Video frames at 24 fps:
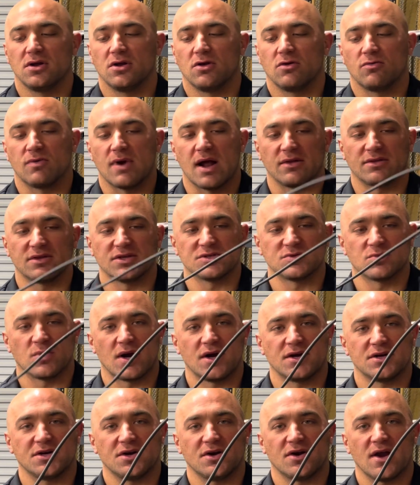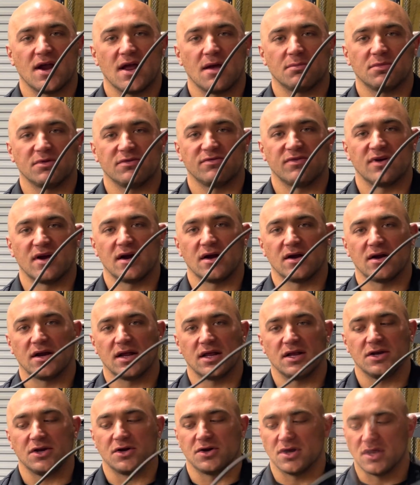route this wire to your amplifier,
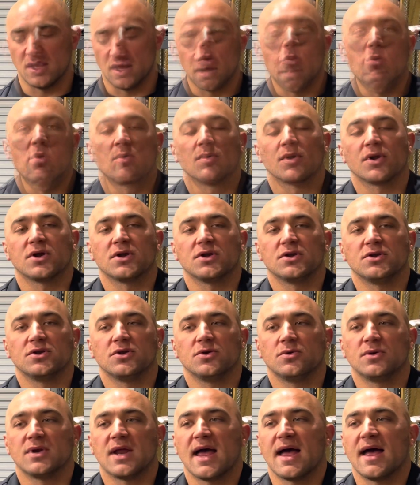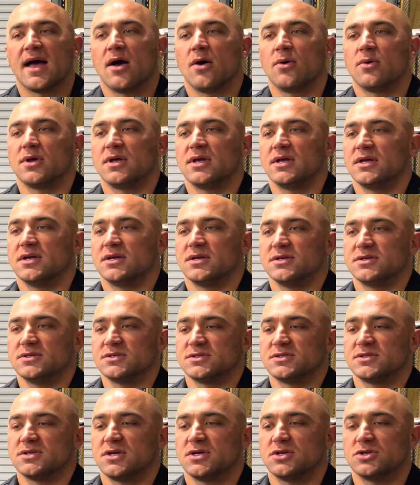and you're done. What we're going to do now
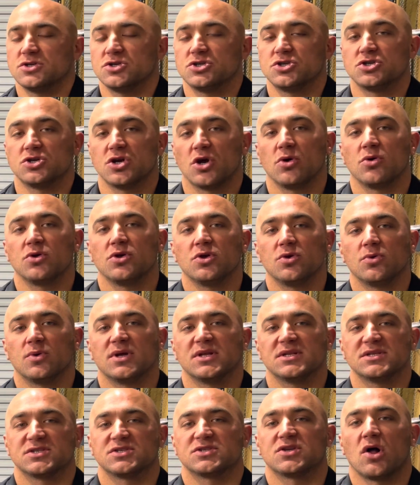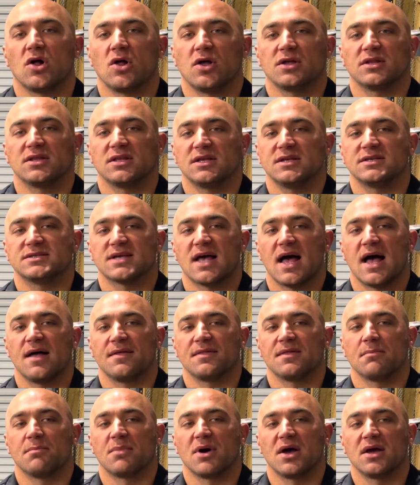is show you installing these
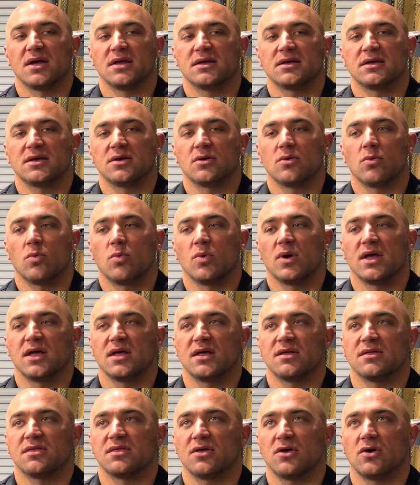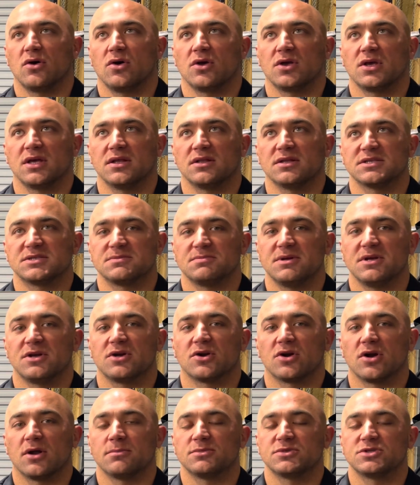on the bike with hooking the
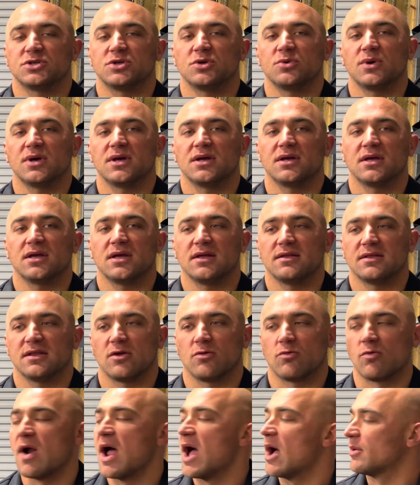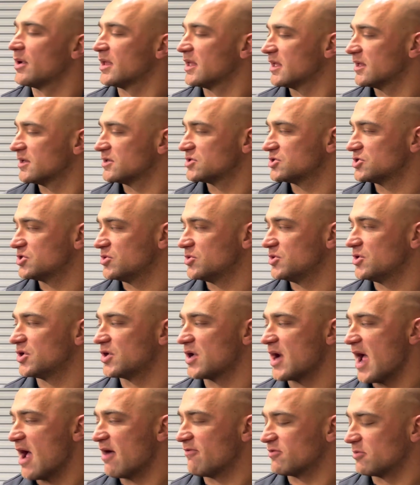speaker up to it and then routing it to
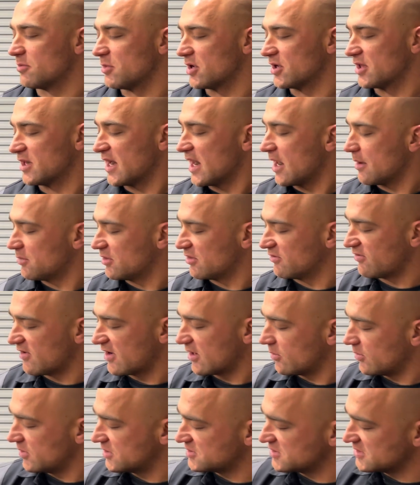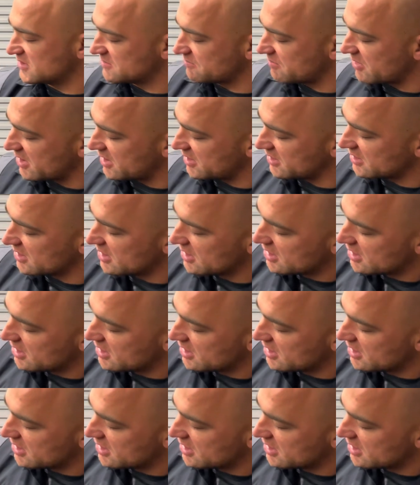your aftermarket amplifier, which this bike,